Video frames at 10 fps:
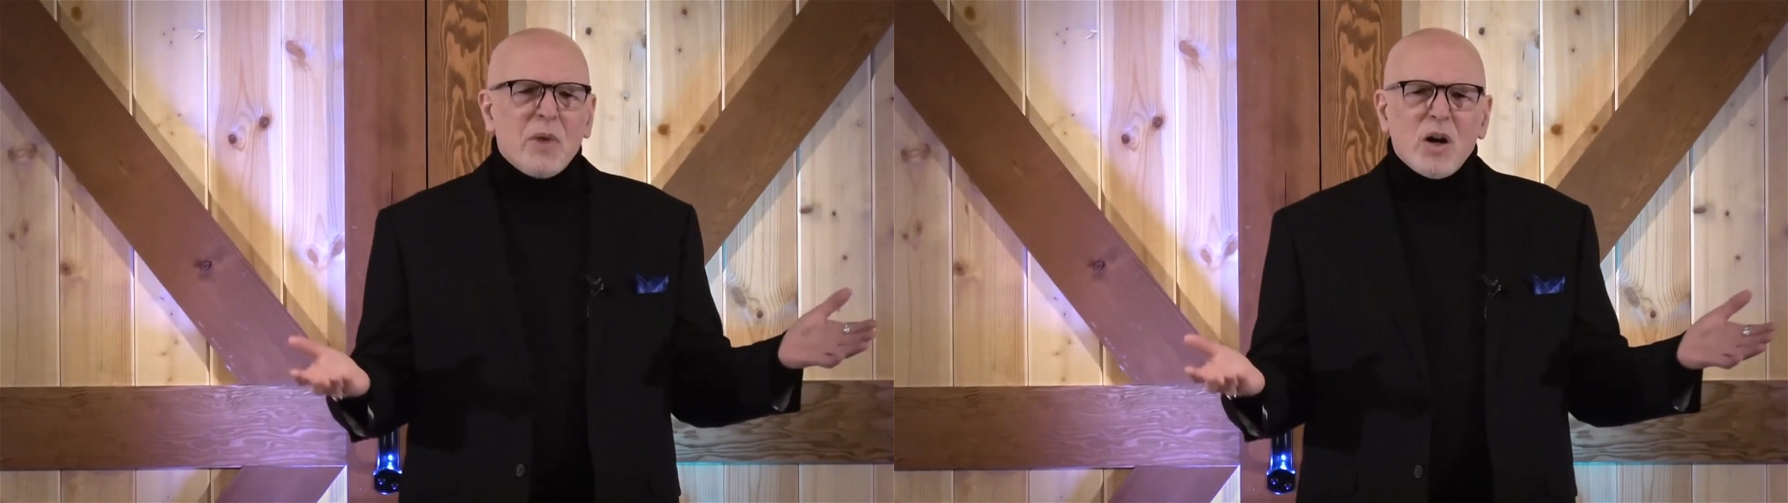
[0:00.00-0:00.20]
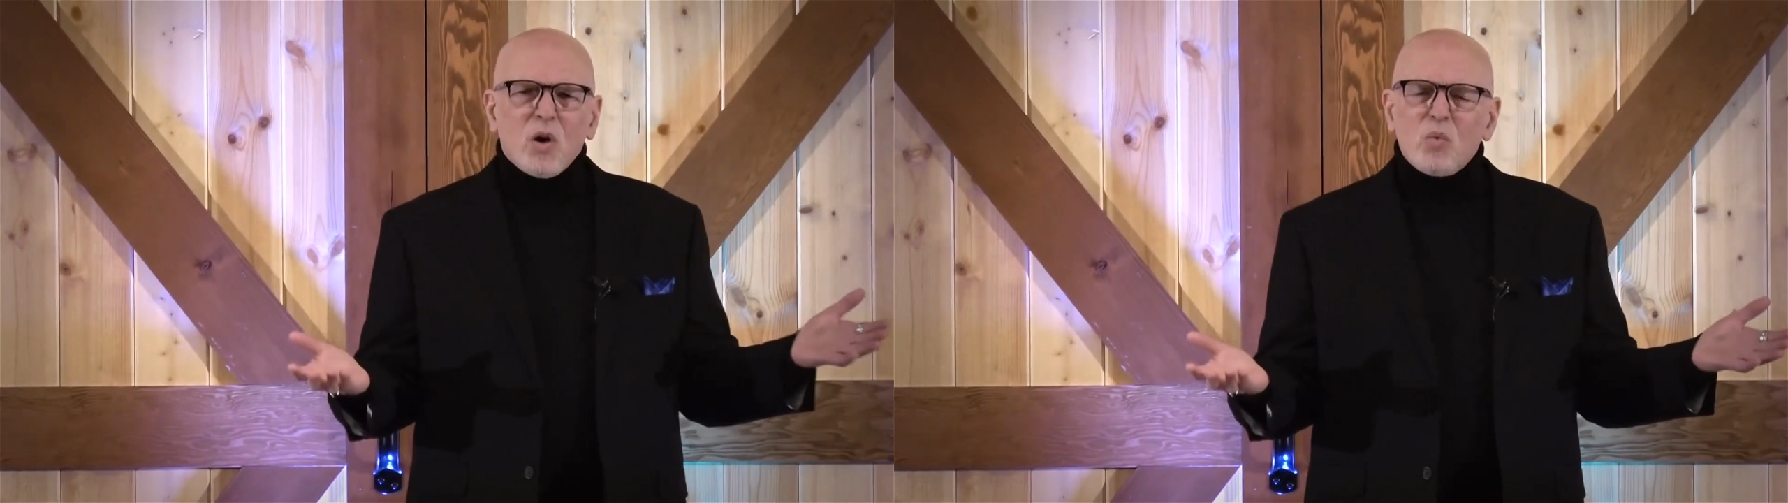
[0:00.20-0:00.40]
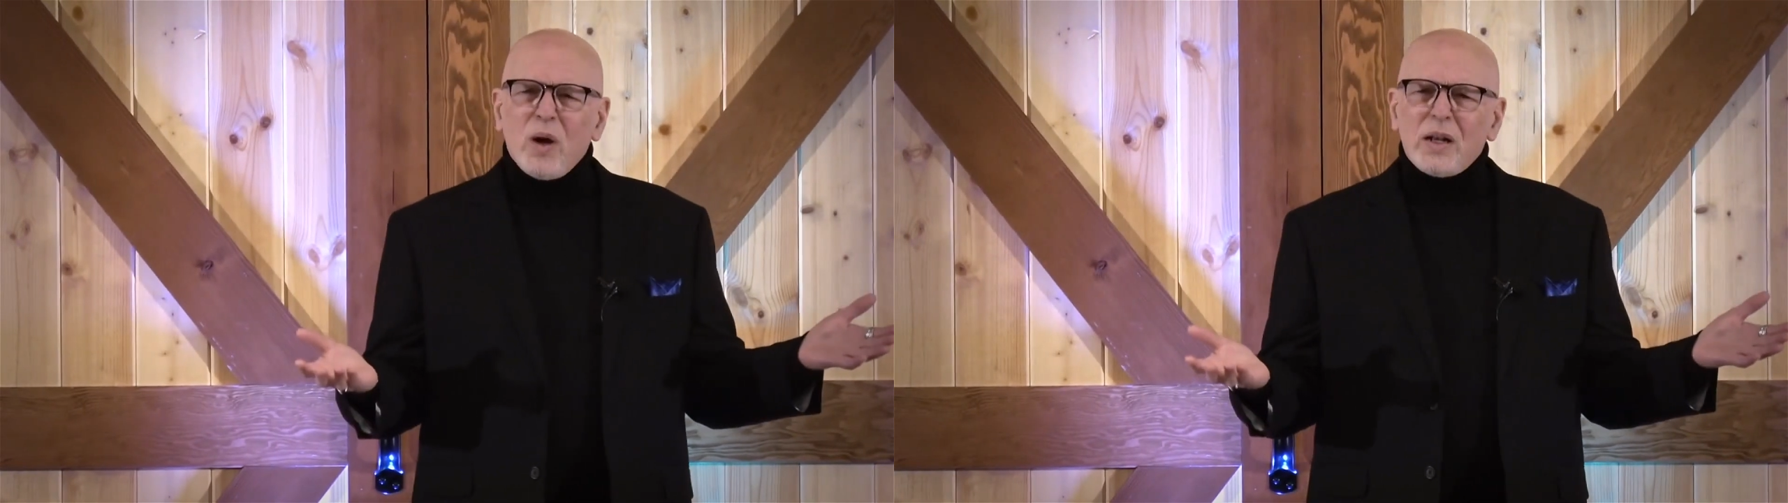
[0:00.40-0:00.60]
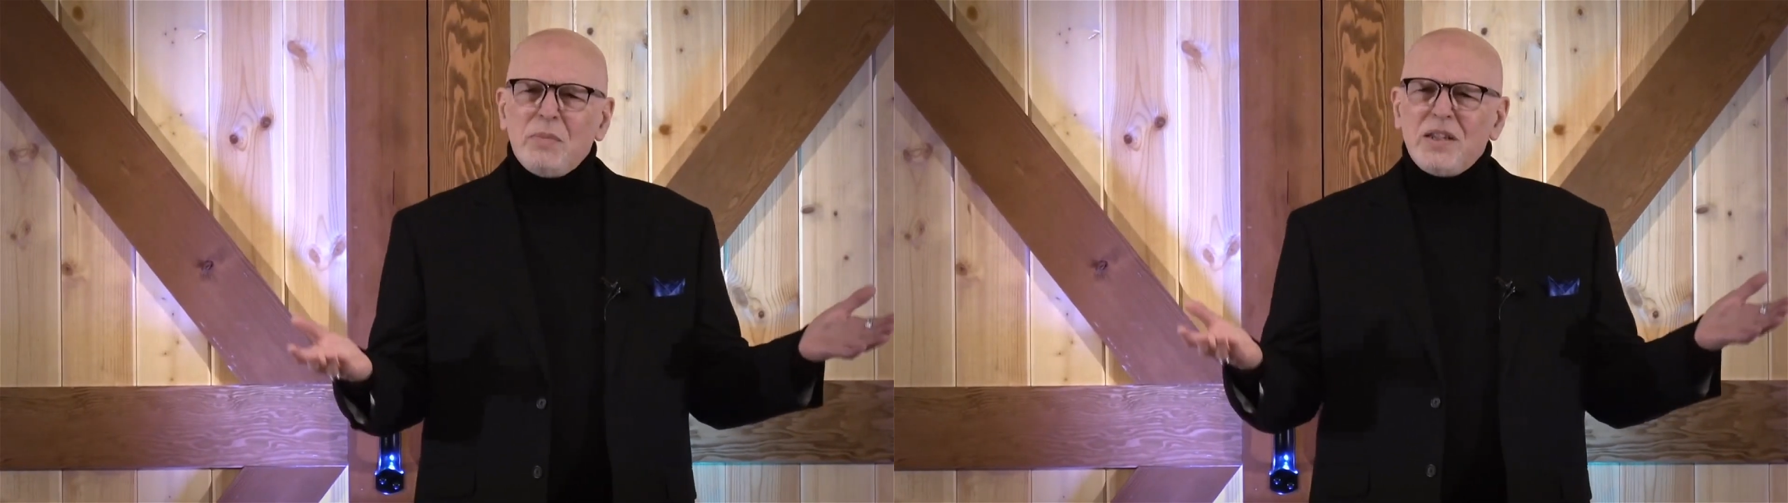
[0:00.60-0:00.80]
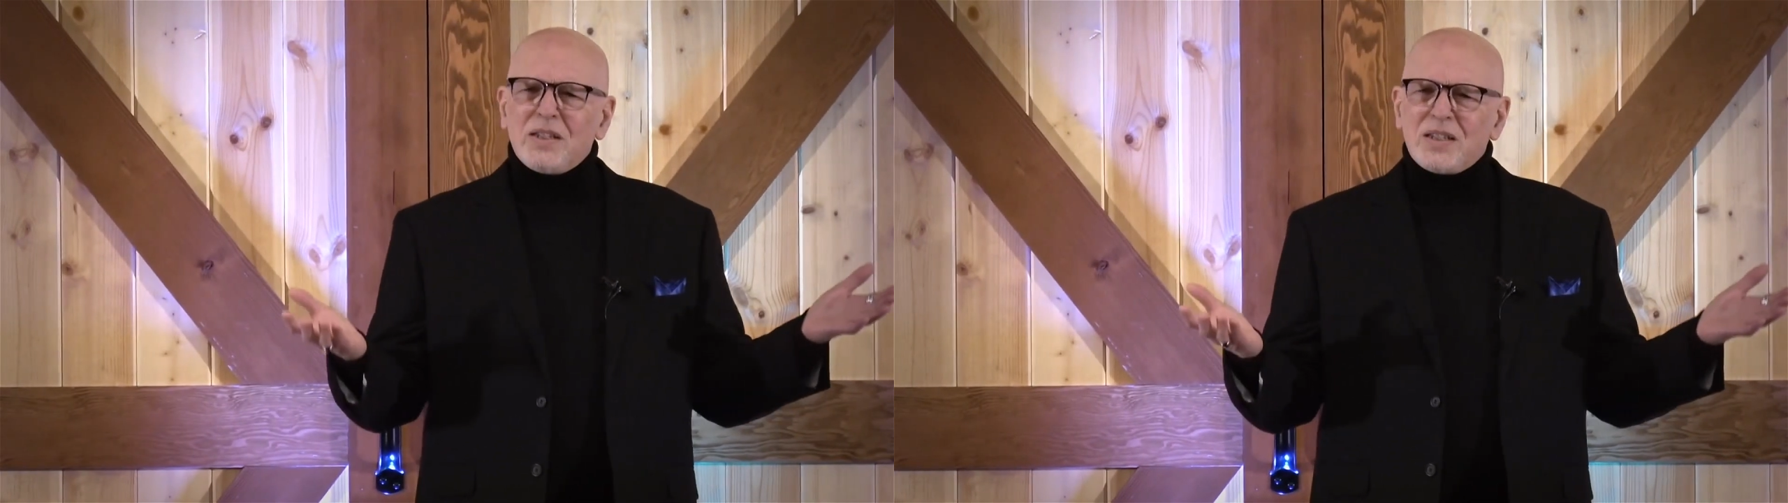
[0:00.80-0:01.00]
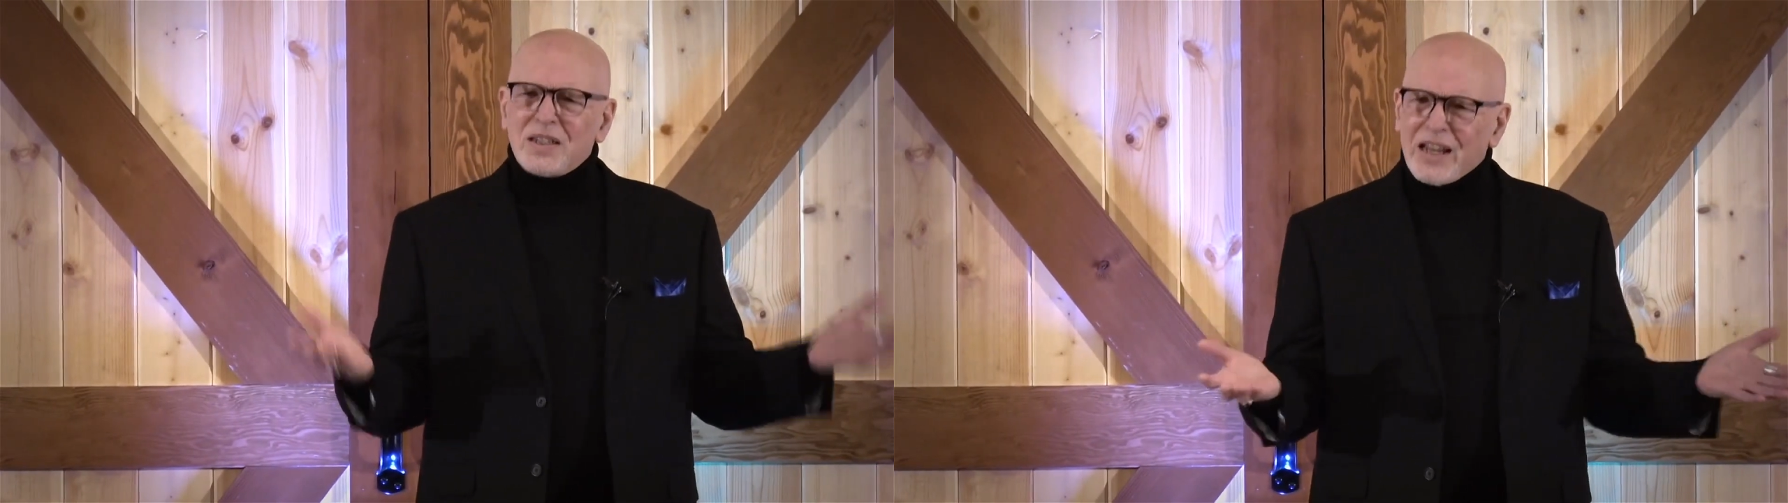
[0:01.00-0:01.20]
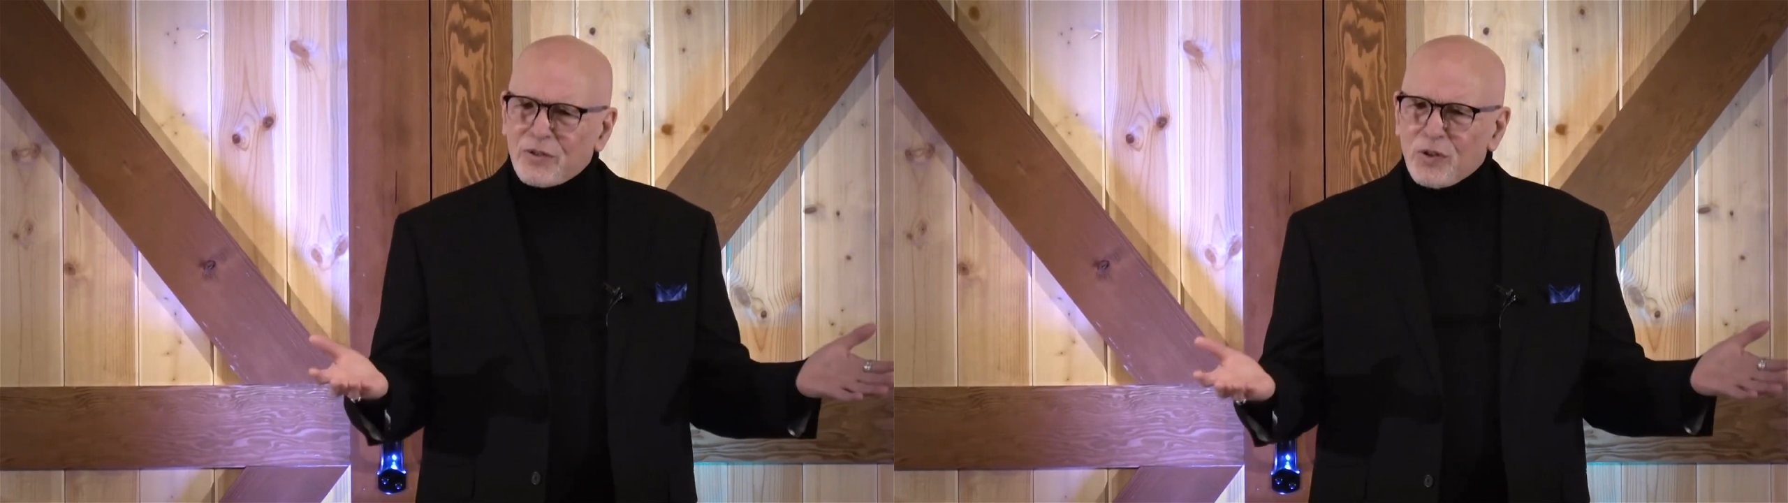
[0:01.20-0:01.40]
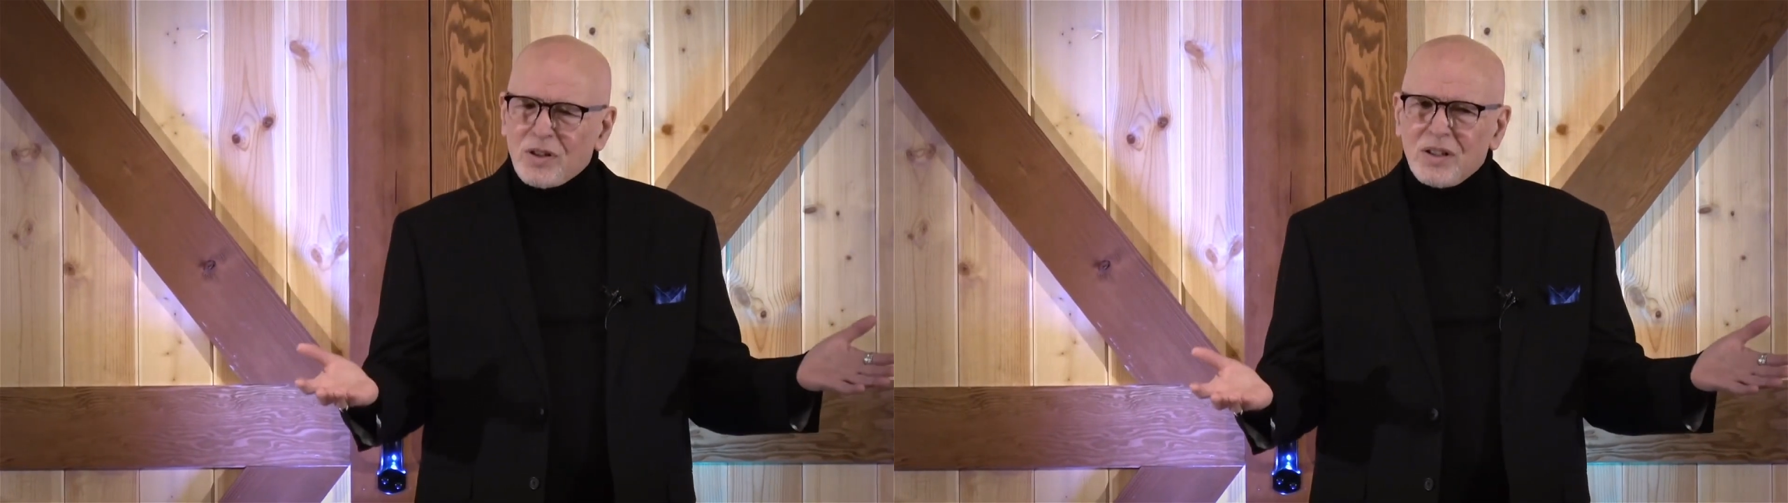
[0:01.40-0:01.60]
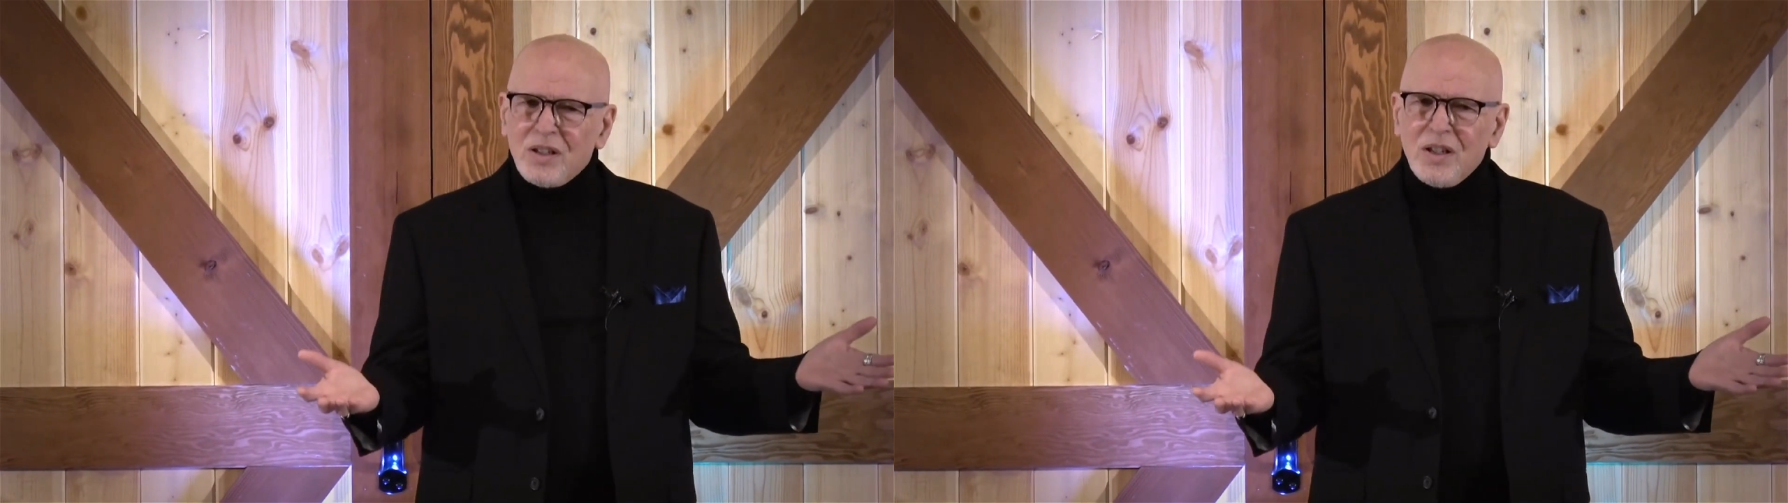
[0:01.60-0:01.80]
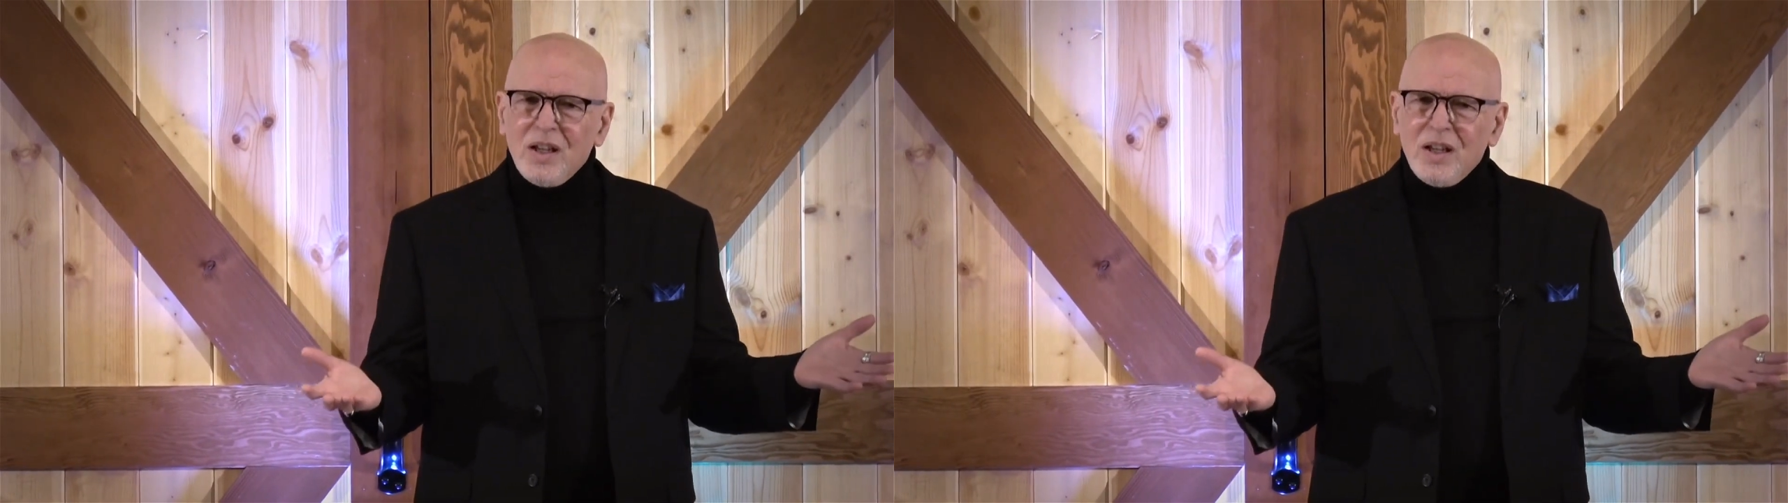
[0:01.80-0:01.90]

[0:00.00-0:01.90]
my own way to be successful?